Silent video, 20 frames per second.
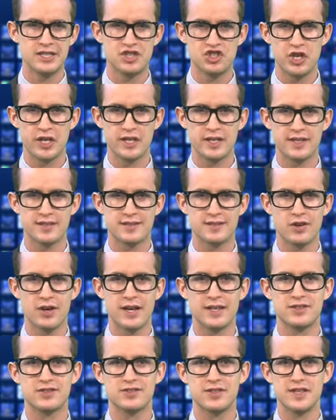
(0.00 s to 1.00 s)
GNS
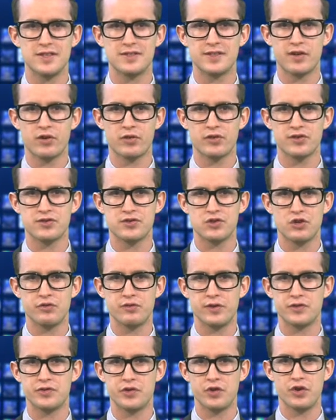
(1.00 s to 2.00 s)
Science says that on the
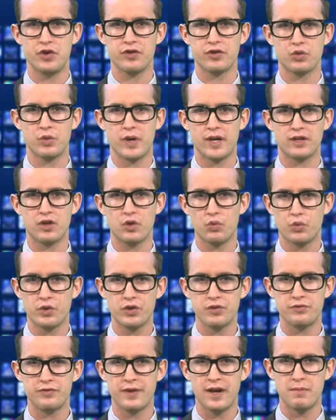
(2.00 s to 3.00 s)
surface the earthquake
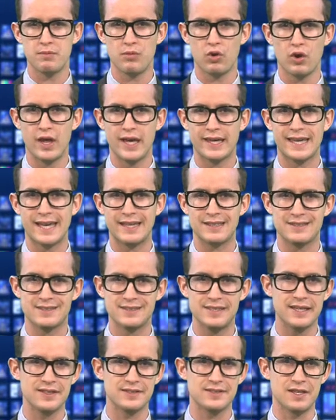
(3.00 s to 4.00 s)
would have felt more like a
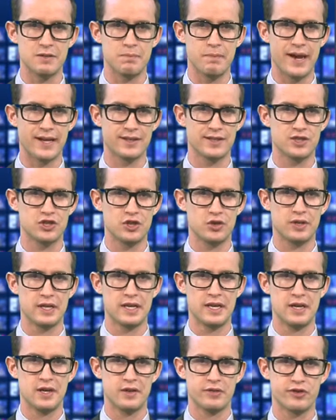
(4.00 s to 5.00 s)
6 in magnitude.
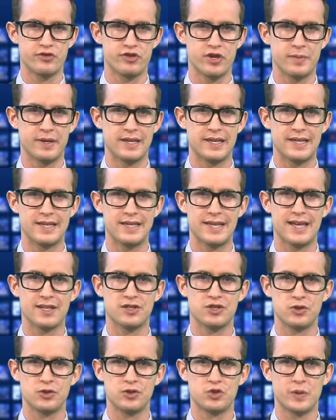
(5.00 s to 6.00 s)
The tremor hit
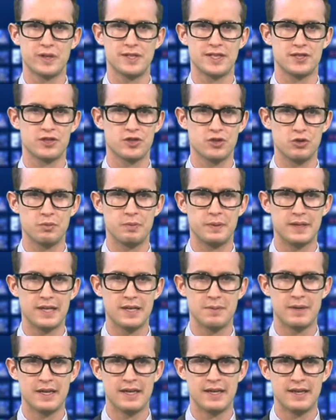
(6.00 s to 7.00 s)
at 2:22
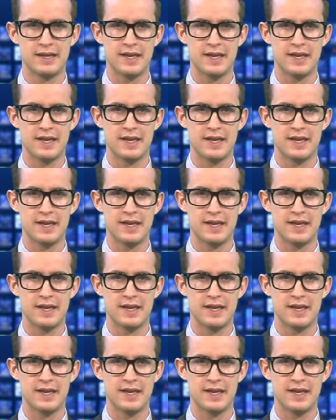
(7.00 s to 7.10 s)
p.m.